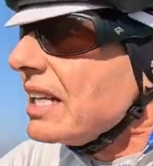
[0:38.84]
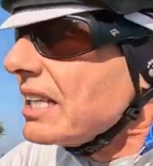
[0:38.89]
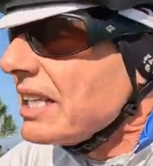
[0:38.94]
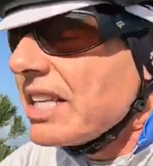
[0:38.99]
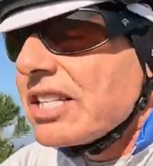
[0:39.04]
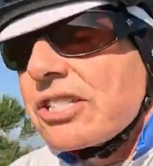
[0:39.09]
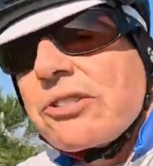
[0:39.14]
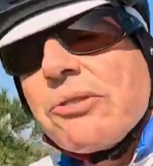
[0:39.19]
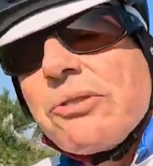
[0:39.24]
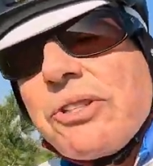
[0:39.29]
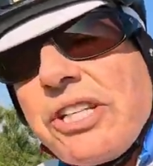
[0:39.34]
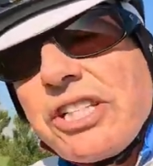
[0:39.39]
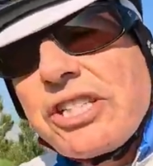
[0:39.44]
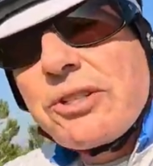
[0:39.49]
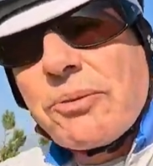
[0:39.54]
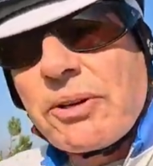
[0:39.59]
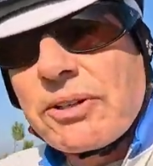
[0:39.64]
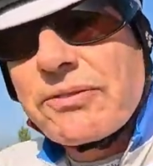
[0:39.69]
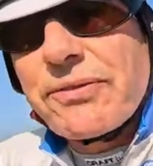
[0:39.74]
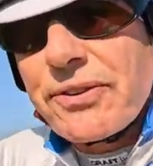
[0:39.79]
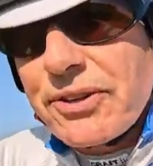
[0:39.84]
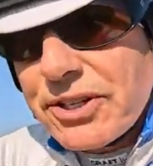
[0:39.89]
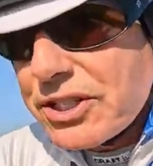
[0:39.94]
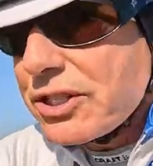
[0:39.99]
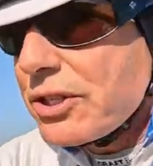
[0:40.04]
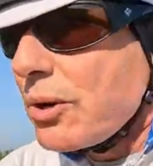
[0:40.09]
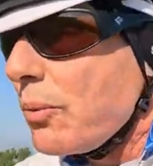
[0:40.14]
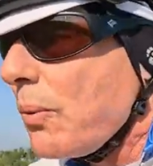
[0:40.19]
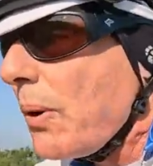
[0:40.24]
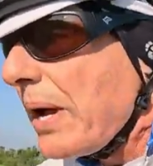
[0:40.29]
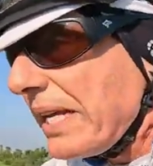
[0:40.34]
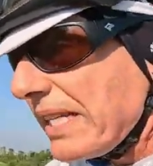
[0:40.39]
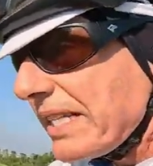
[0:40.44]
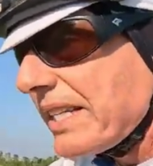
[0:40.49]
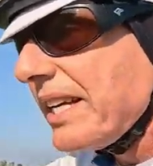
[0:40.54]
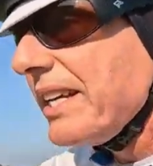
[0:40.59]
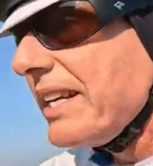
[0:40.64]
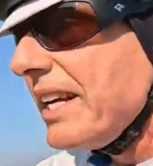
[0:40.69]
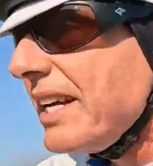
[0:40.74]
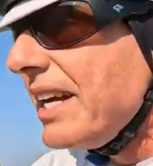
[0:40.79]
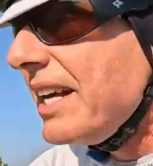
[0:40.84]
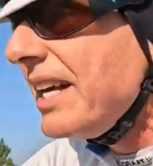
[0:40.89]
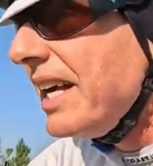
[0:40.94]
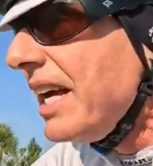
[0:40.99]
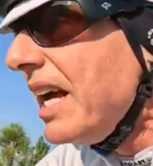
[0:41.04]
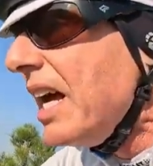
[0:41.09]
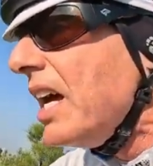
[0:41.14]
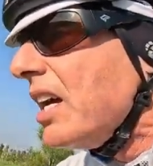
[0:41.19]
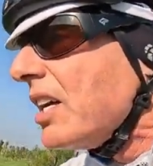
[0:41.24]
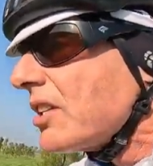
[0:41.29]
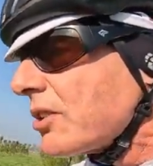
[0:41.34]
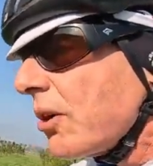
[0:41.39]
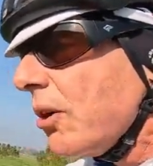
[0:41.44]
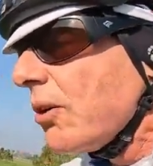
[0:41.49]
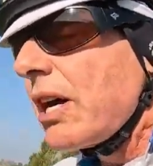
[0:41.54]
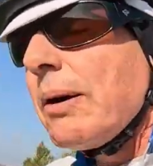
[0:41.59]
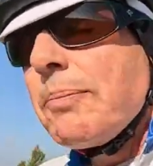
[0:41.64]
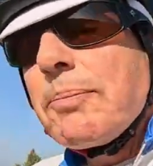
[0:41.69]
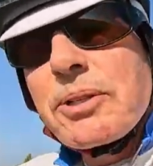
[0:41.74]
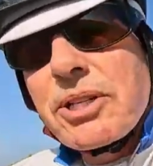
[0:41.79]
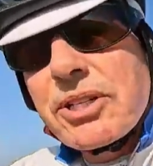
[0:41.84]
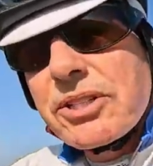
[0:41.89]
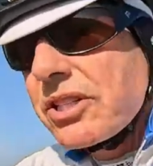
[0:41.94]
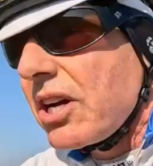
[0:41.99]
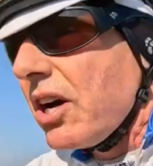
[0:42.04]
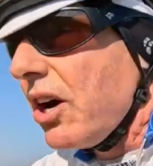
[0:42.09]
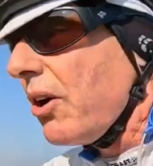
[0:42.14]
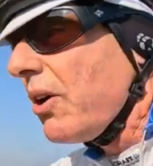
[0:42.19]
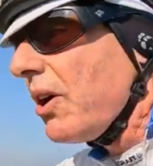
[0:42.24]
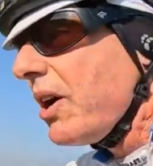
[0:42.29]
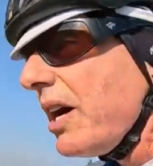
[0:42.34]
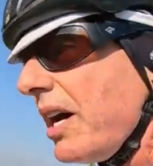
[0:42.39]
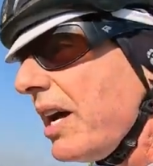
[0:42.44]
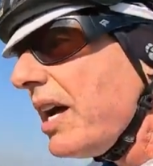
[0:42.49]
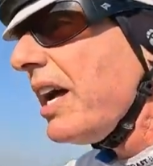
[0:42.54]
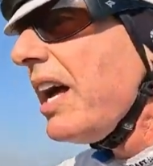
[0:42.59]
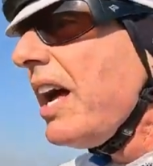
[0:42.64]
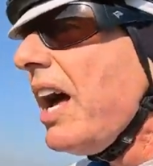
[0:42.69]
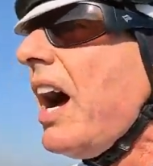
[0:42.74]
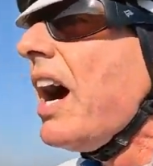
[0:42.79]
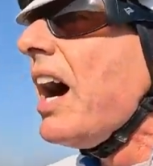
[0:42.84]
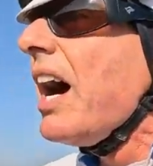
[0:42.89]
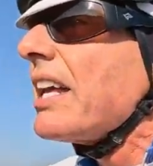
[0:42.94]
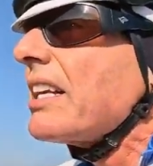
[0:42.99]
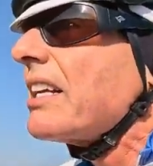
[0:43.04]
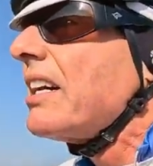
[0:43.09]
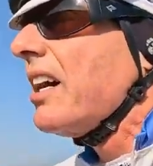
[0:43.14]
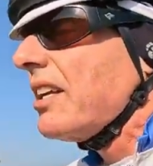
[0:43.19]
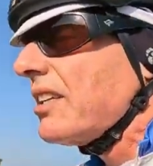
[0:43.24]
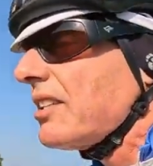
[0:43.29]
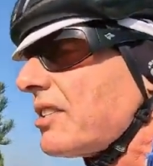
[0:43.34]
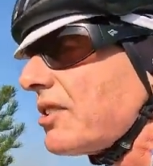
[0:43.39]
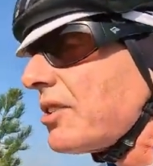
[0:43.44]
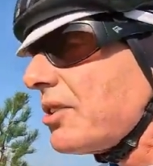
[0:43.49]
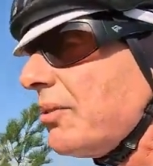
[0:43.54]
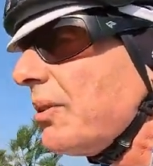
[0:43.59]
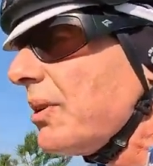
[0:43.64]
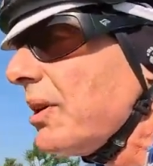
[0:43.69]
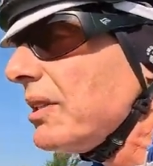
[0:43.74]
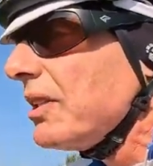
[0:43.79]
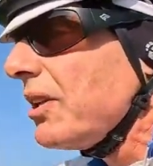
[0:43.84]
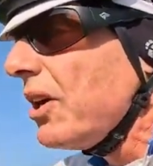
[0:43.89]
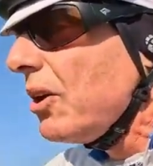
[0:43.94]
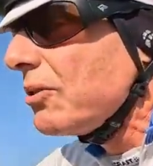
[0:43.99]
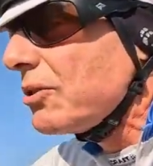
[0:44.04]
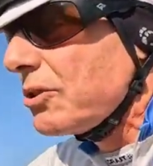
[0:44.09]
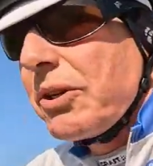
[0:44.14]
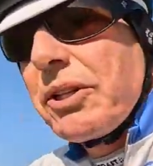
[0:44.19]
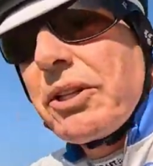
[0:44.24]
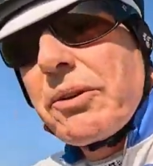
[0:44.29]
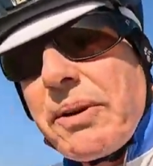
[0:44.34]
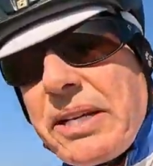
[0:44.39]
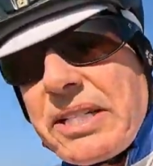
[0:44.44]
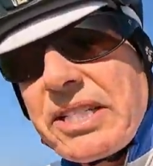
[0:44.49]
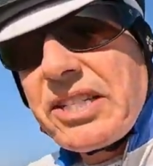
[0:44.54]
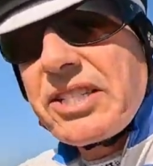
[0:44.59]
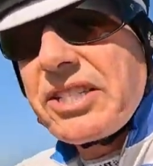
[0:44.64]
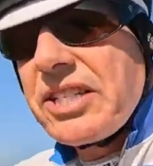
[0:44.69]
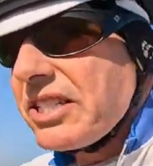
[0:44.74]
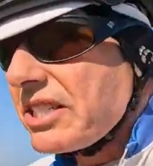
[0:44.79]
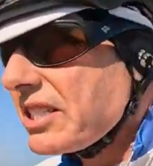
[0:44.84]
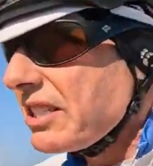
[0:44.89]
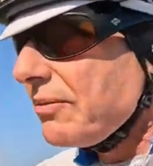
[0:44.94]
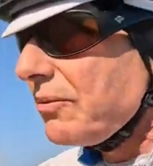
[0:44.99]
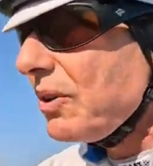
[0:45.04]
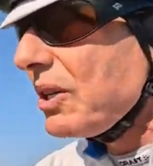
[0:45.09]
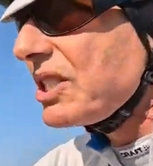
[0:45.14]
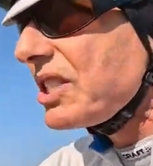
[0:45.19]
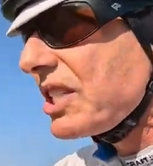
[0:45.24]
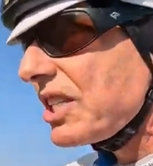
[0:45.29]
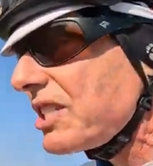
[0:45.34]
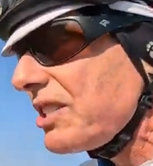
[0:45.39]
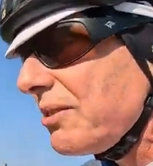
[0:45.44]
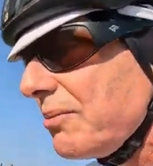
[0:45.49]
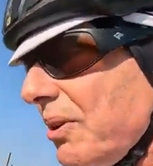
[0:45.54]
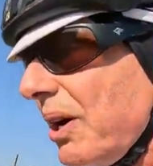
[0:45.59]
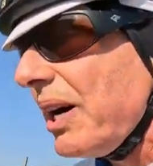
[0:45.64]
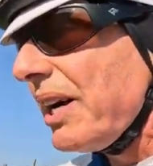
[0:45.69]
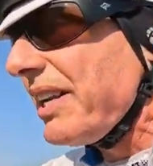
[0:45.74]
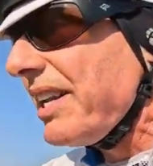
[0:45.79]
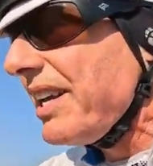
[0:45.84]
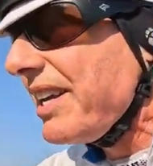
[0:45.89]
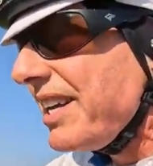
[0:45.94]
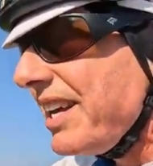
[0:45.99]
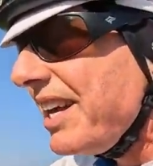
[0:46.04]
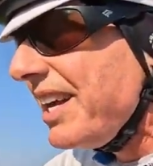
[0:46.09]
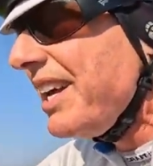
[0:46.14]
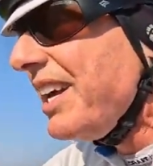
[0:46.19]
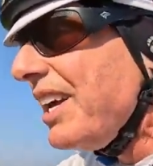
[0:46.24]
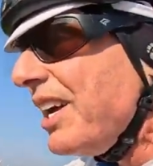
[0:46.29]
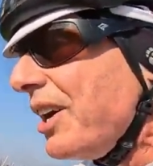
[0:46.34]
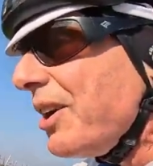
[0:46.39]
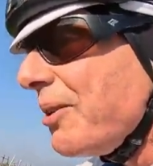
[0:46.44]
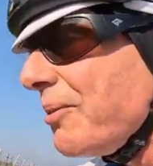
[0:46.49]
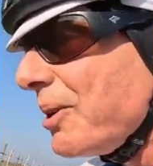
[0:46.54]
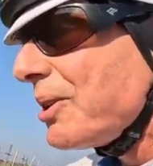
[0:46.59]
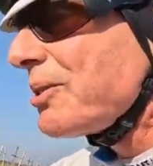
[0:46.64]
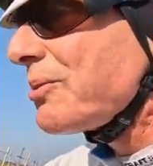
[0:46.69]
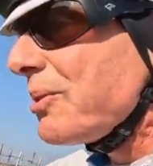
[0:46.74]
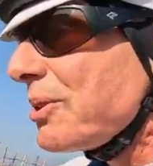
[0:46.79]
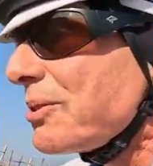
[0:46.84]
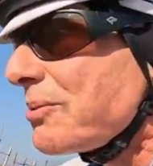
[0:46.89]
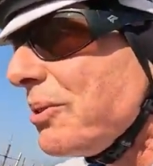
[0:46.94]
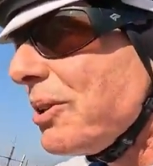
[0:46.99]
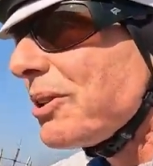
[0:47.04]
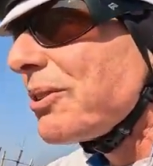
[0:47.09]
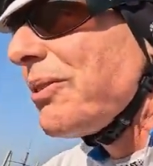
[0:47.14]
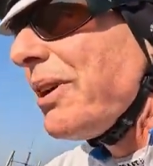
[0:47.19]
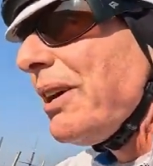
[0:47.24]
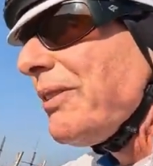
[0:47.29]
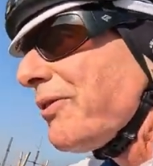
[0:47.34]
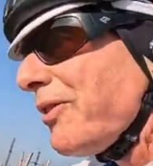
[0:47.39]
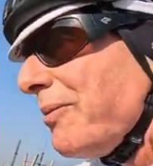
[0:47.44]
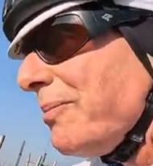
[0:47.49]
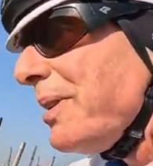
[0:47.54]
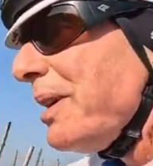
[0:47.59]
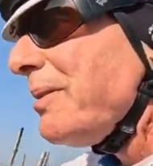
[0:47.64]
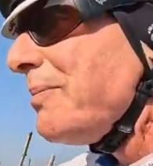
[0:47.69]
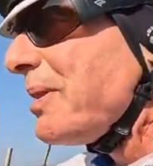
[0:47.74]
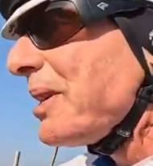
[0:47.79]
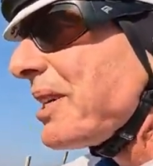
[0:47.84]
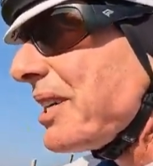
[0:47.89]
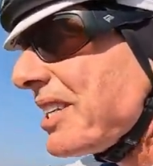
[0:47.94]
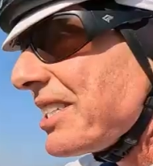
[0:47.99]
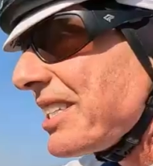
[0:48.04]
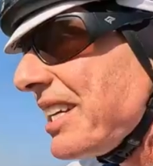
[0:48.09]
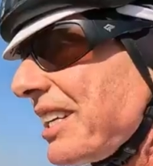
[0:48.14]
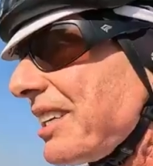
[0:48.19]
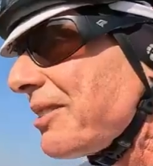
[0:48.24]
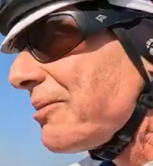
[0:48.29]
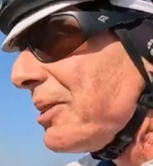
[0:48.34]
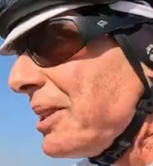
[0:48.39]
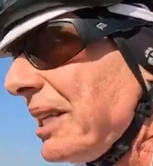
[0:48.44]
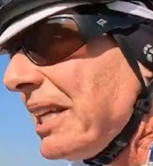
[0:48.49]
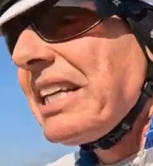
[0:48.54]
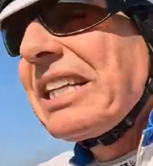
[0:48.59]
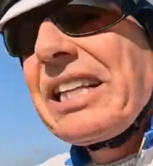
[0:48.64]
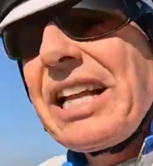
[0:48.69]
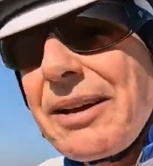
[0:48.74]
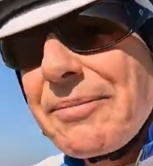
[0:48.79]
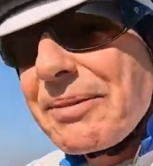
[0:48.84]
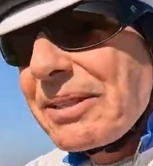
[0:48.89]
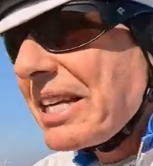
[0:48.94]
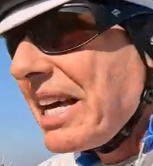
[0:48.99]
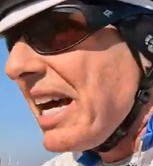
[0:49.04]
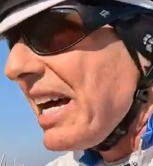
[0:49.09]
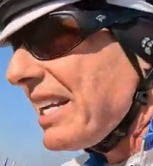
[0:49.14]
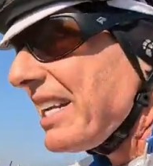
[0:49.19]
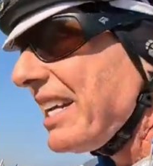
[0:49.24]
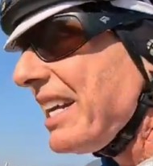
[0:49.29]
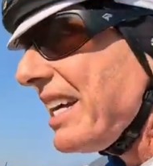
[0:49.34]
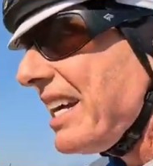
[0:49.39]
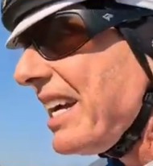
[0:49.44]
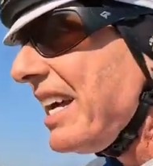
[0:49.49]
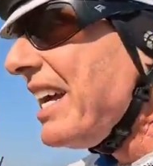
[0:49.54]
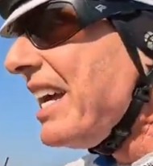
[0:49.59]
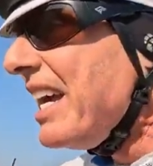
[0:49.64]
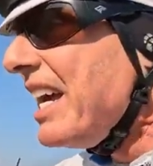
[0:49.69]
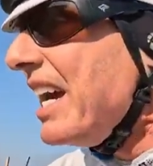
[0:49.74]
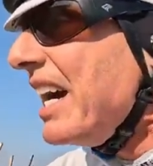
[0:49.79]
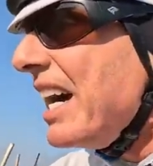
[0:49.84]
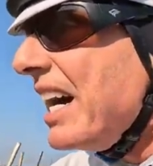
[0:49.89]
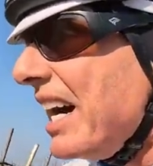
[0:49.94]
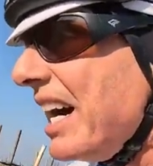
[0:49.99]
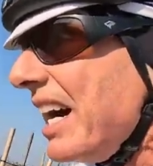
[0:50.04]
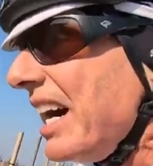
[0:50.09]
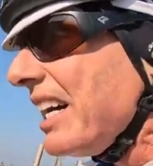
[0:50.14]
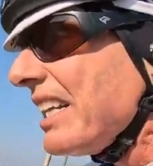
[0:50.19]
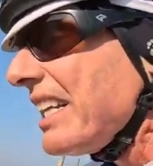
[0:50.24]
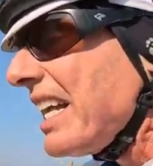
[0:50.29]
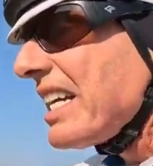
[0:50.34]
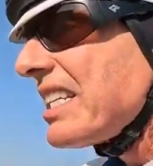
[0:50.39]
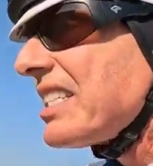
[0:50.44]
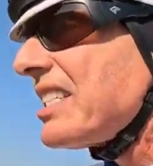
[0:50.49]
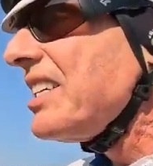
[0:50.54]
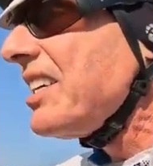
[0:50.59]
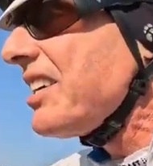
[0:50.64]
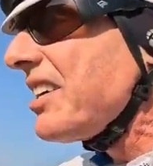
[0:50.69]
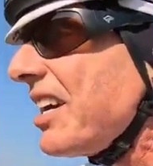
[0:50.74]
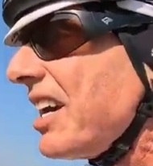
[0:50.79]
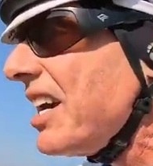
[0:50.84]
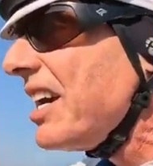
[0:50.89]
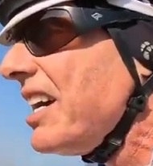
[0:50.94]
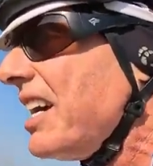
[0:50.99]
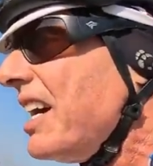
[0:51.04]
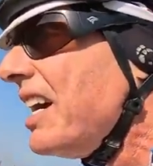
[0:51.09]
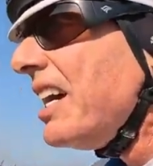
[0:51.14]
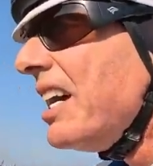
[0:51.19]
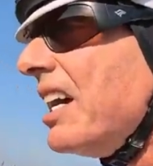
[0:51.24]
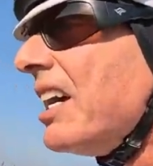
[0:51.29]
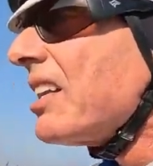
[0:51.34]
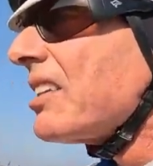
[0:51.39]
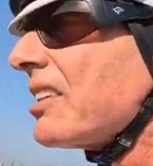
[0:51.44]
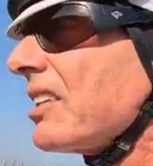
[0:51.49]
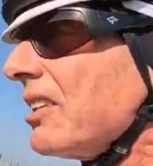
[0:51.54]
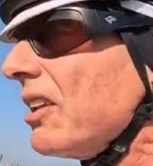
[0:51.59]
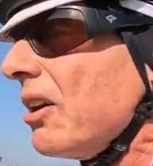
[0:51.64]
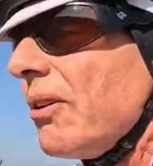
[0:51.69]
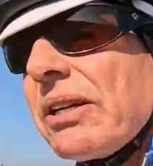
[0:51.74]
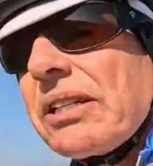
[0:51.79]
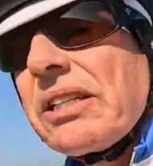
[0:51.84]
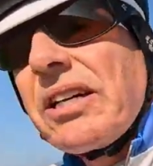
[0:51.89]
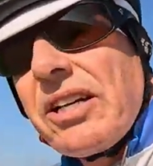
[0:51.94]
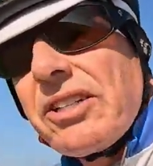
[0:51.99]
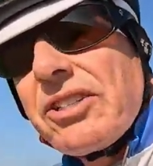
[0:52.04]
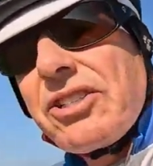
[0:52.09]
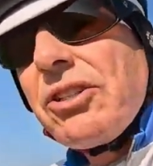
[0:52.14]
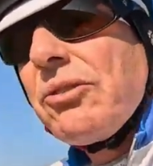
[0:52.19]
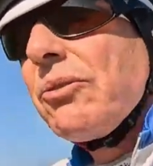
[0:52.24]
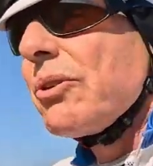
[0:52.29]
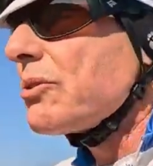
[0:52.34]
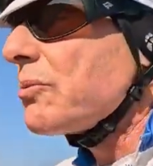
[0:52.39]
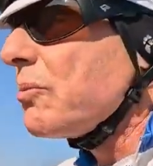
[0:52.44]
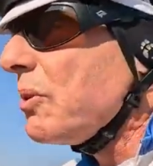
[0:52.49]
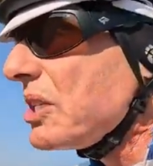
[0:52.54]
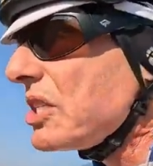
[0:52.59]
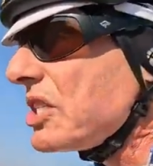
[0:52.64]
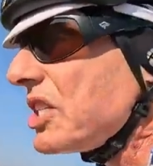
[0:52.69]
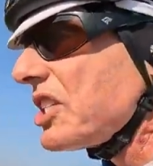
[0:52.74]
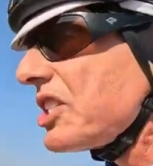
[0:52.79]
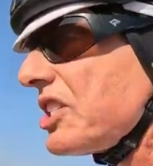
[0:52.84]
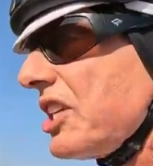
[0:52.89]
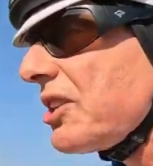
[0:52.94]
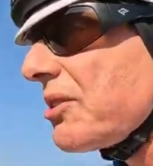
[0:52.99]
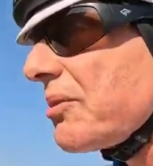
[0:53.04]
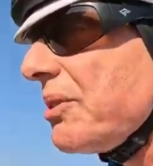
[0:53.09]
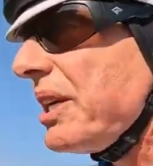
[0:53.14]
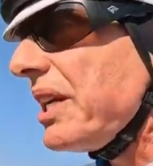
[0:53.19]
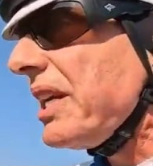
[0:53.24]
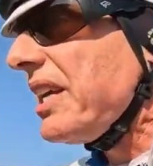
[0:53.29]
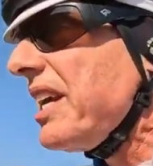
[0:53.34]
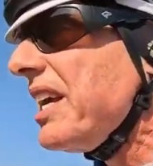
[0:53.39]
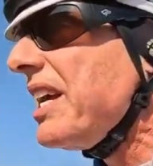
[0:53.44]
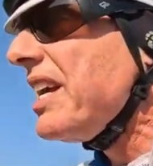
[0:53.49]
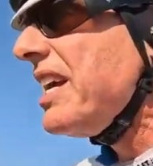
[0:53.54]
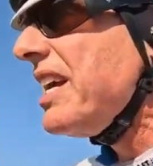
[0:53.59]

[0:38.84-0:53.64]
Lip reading: Let's do the easy one first, weight. So a couple years ago, I got into a low during the racing season of 161, which was real great for me because I could really climb at that. Last year, the low I'd gotten to was 163.